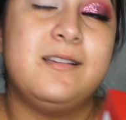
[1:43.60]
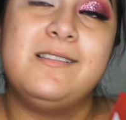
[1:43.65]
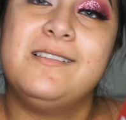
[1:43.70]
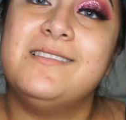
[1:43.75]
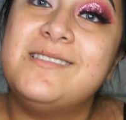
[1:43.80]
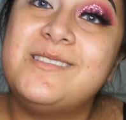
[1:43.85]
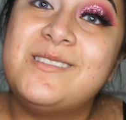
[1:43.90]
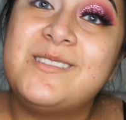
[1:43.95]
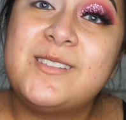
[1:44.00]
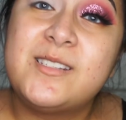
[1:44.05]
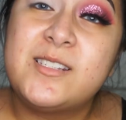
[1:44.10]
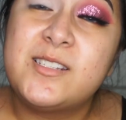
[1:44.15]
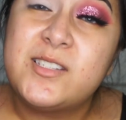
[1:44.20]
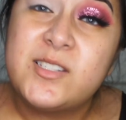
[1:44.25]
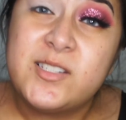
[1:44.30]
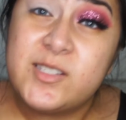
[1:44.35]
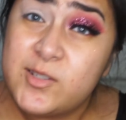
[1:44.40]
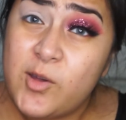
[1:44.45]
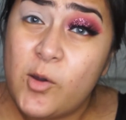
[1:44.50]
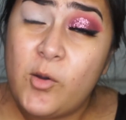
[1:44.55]
It's
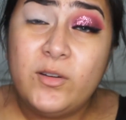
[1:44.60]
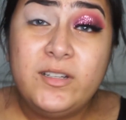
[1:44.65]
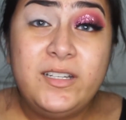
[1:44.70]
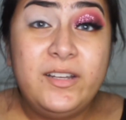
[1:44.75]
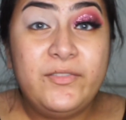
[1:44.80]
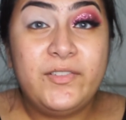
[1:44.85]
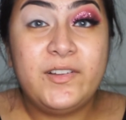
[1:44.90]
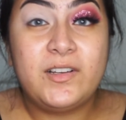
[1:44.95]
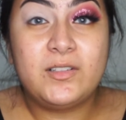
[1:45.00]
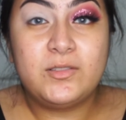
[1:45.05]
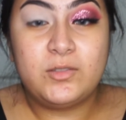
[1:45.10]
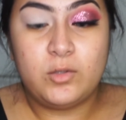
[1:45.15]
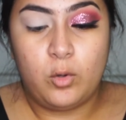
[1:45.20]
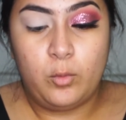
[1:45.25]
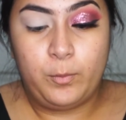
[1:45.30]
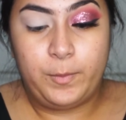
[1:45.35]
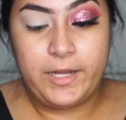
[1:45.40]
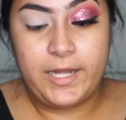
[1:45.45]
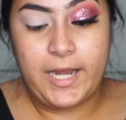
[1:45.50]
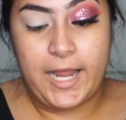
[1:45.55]
so difficult to
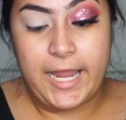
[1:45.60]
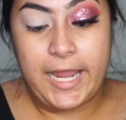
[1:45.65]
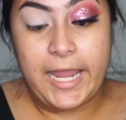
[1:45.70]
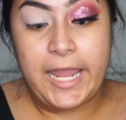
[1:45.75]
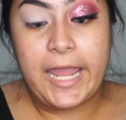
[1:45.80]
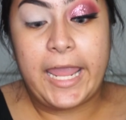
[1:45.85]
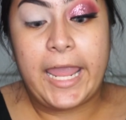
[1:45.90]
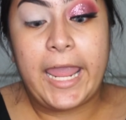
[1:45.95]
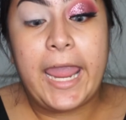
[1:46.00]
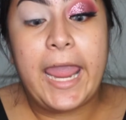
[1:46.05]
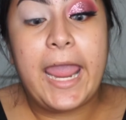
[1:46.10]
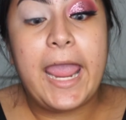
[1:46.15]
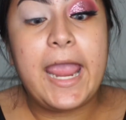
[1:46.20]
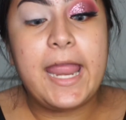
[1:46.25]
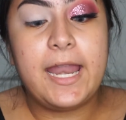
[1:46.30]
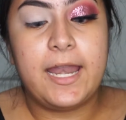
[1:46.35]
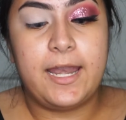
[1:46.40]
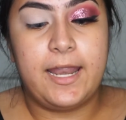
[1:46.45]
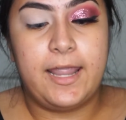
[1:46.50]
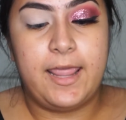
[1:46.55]
open. I
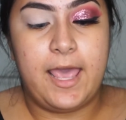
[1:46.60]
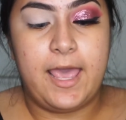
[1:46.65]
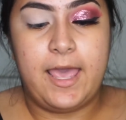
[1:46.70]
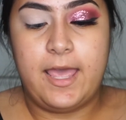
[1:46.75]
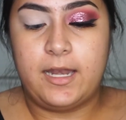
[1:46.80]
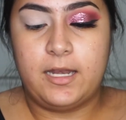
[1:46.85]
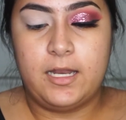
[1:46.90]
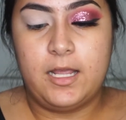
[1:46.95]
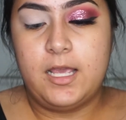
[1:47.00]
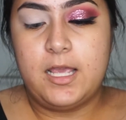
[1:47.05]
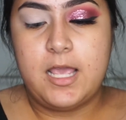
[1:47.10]
hate that.